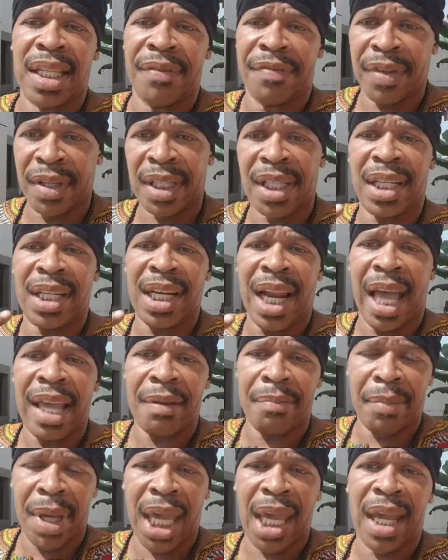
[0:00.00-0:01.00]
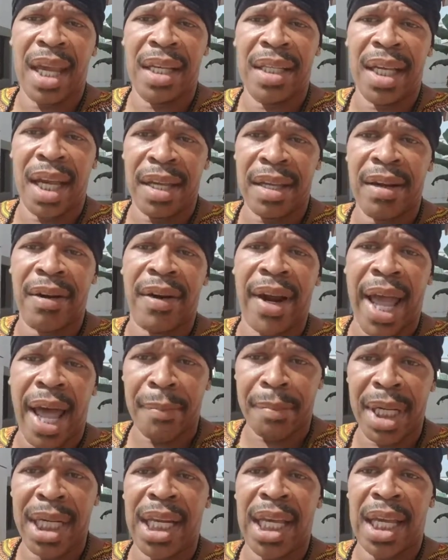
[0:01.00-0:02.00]
if you look like me, then you're
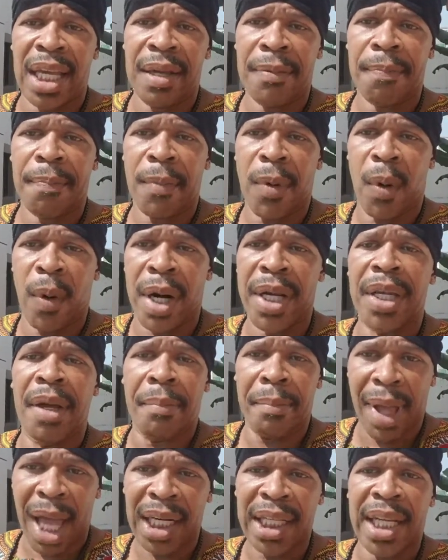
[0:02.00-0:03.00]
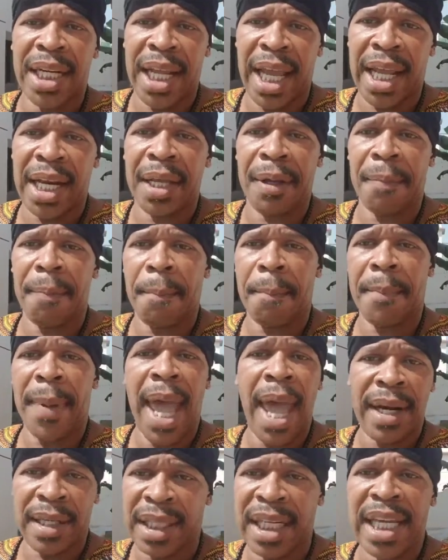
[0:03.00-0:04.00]
ebony or you're melanated,
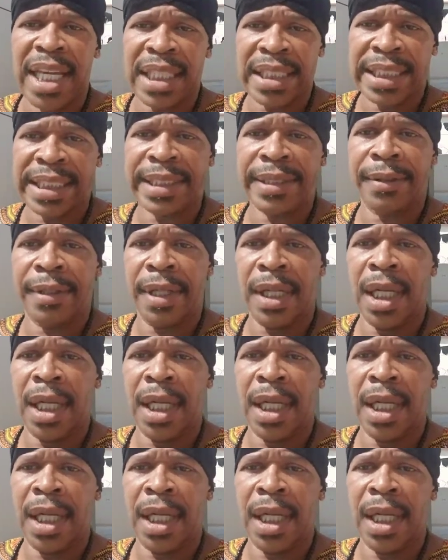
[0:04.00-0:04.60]
at least.